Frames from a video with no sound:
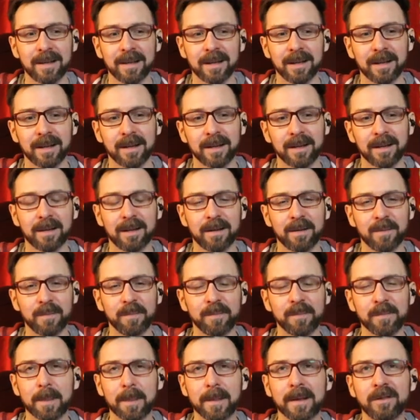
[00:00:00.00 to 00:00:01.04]
do
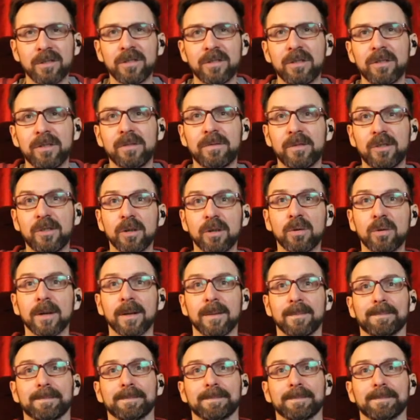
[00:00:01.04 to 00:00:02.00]
it.